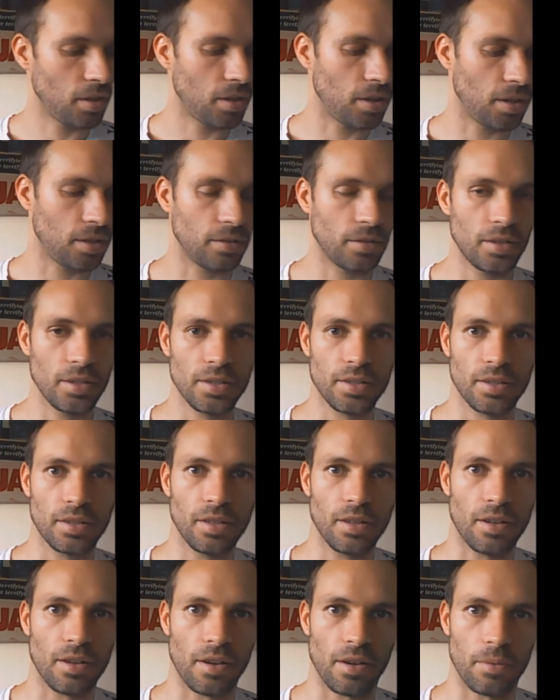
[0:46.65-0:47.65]
And this
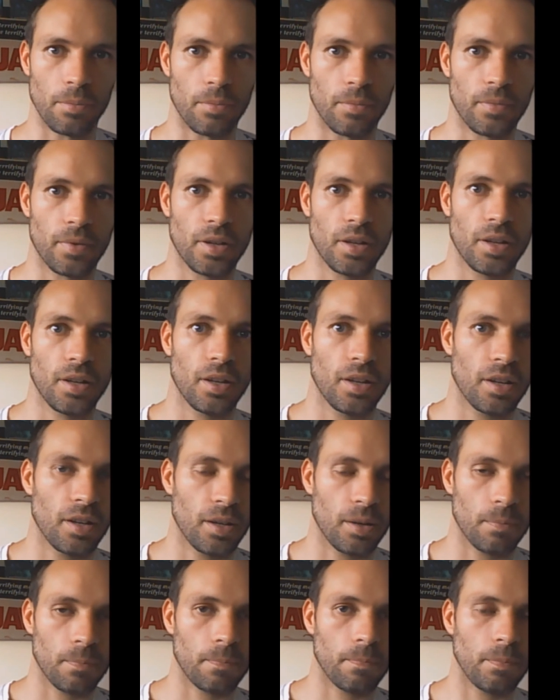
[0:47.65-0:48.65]
time,
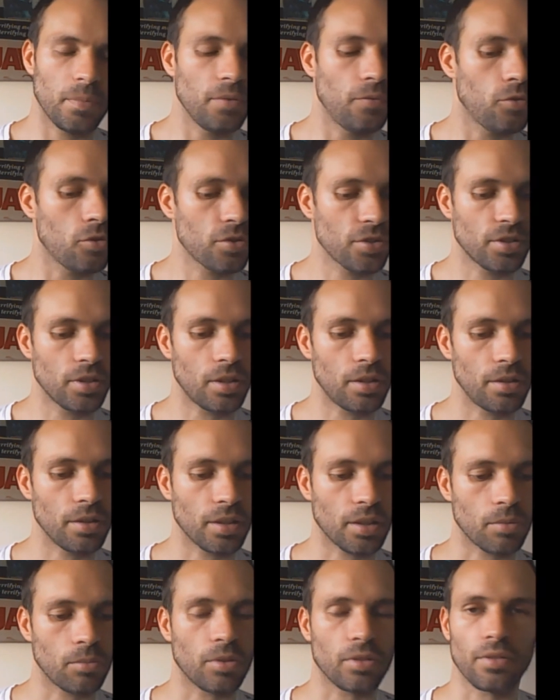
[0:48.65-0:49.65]
before
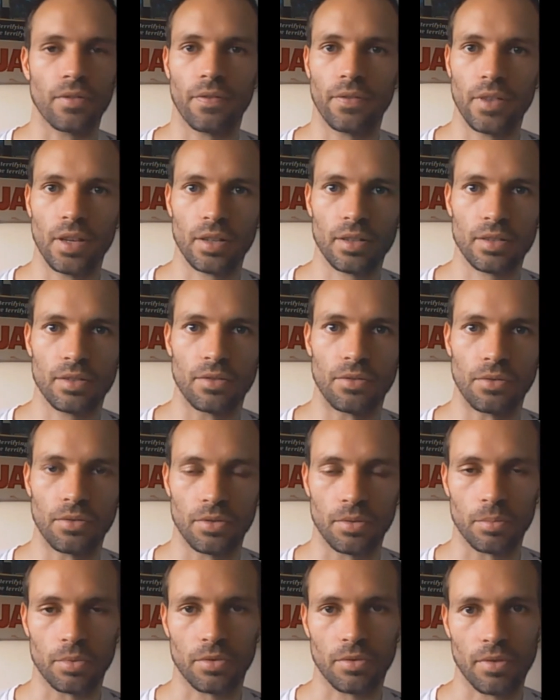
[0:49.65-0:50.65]
starting, I want to thank the new
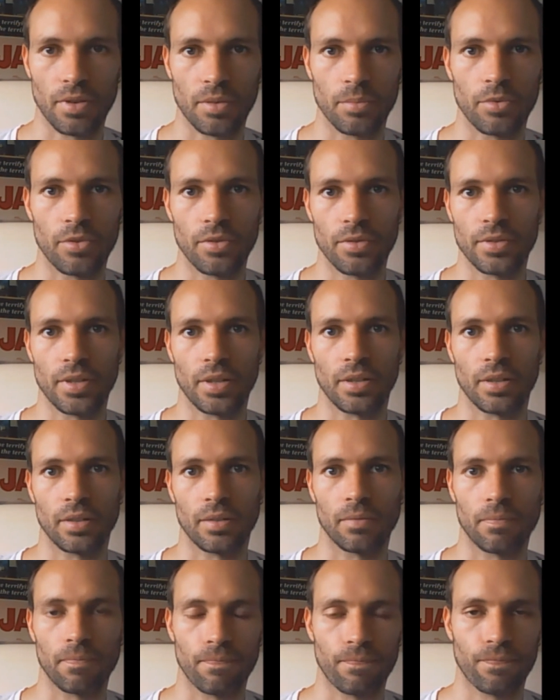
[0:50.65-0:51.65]
subscribers,
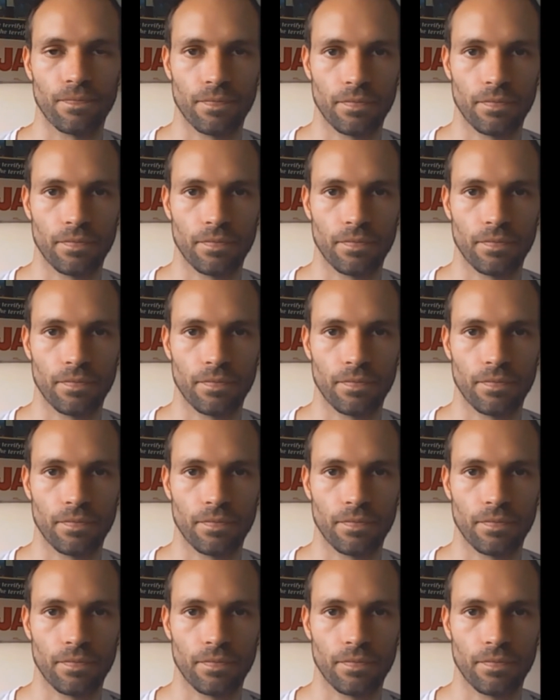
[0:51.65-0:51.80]
and